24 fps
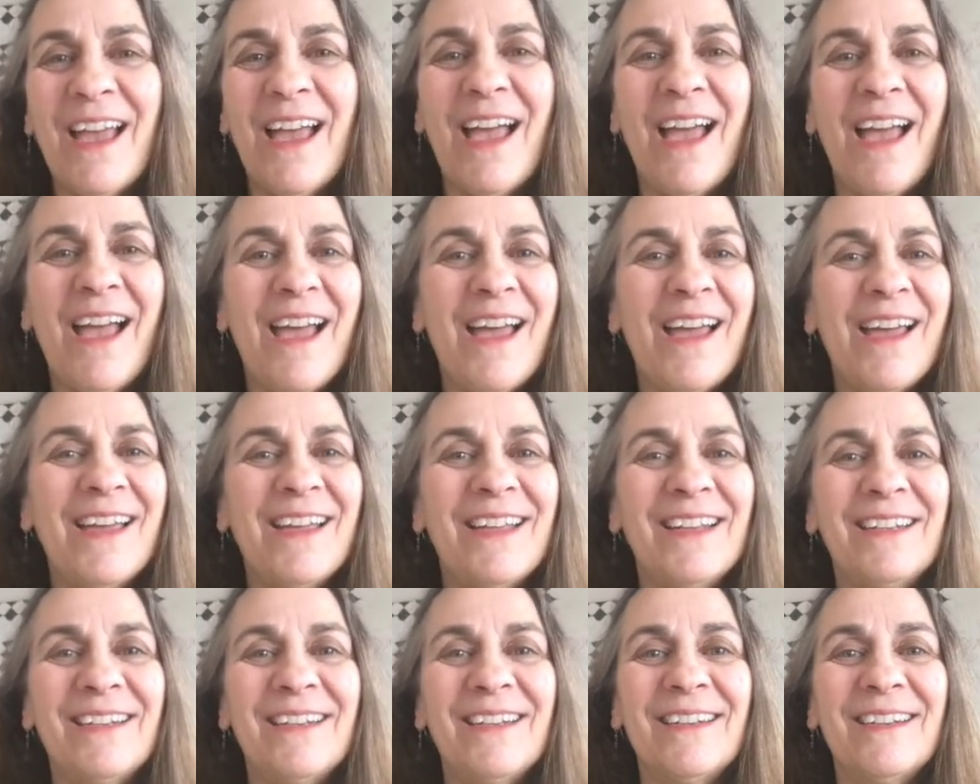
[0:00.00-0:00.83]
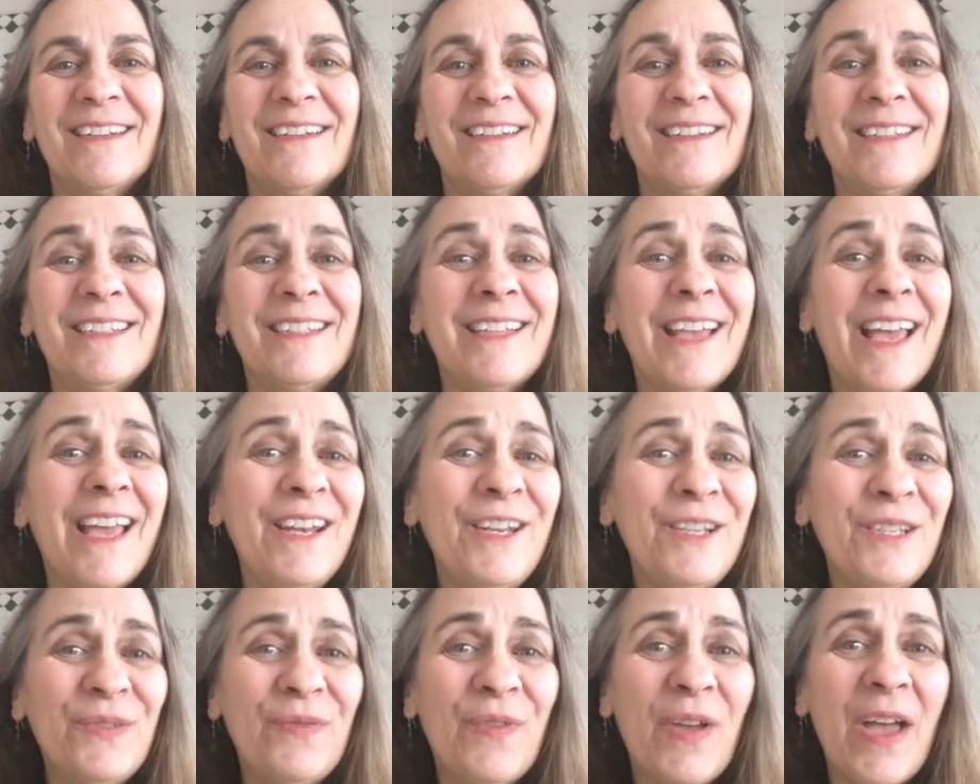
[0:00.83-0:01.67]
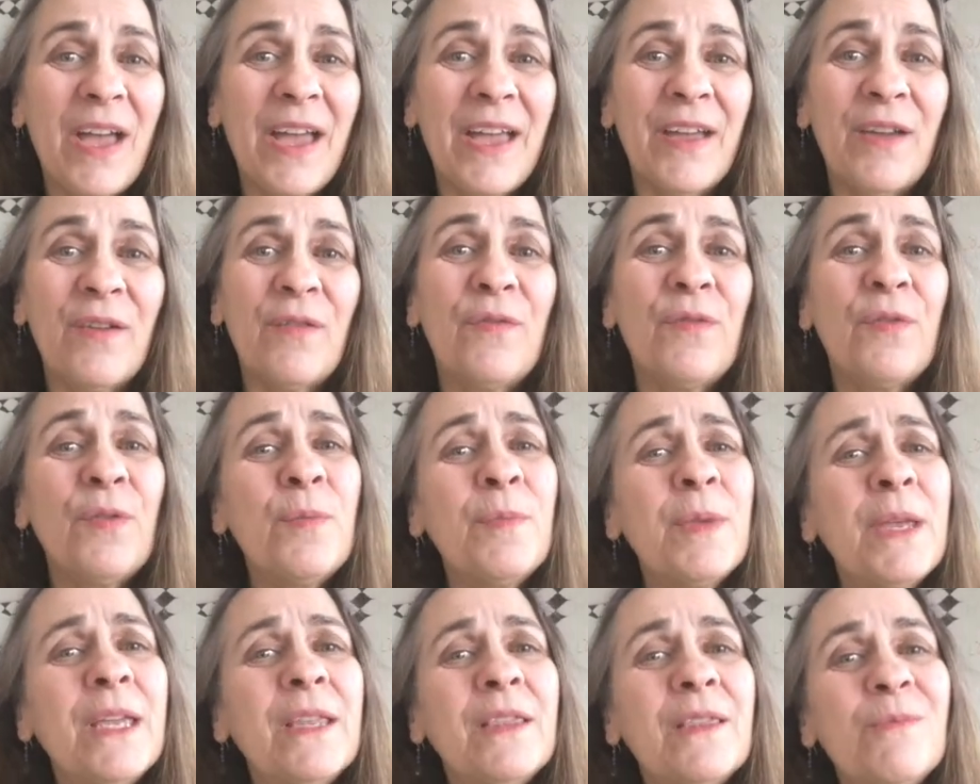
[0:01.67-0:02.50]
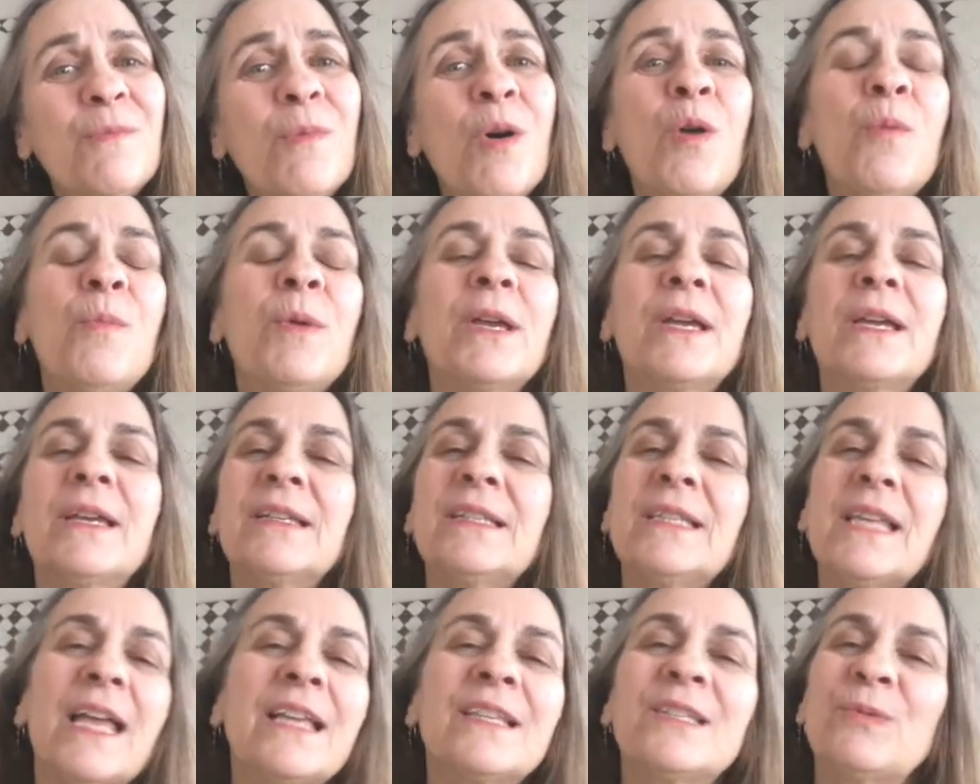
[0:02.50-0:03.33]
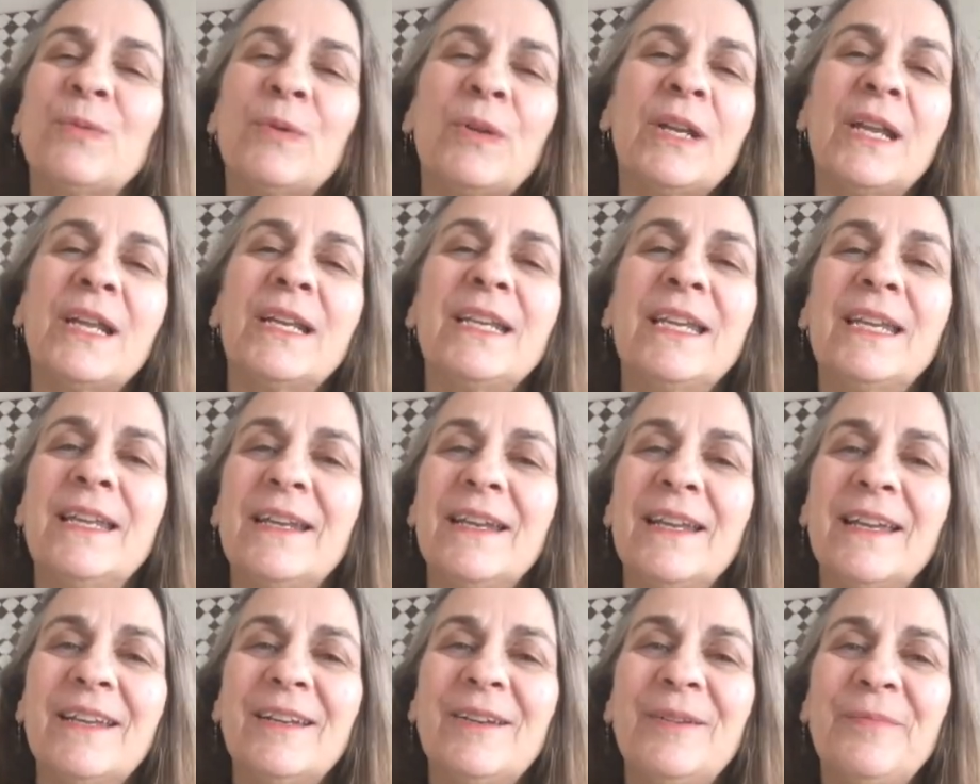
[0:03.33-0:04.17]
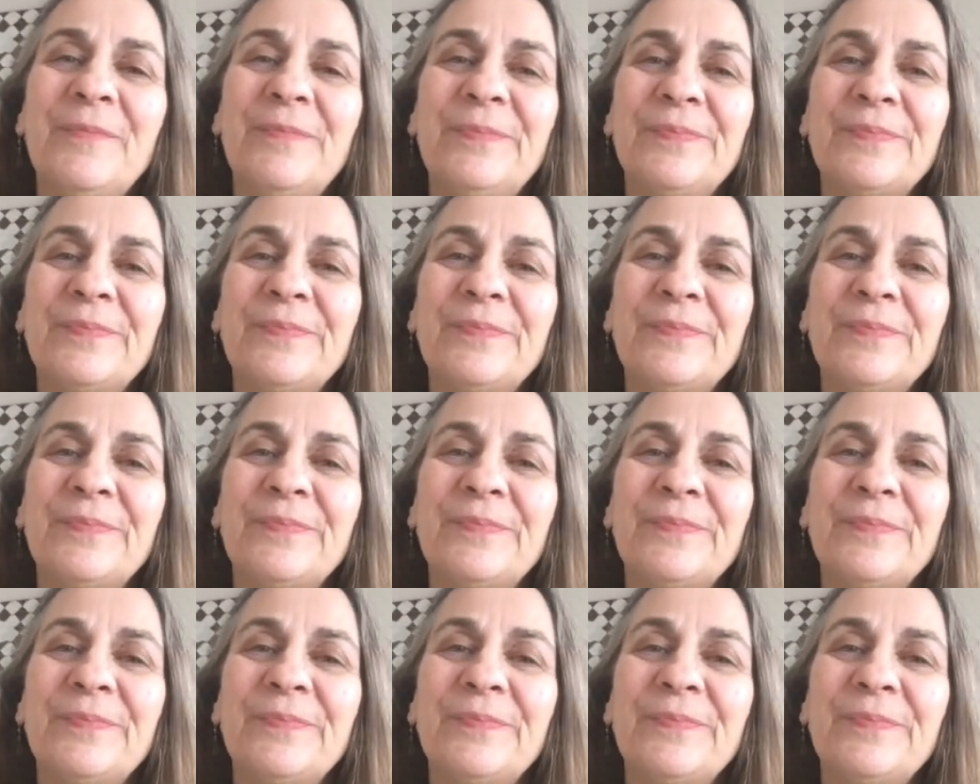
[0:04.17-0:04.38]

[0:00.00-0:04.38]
and satisfying for me in the moment because that's what I needed.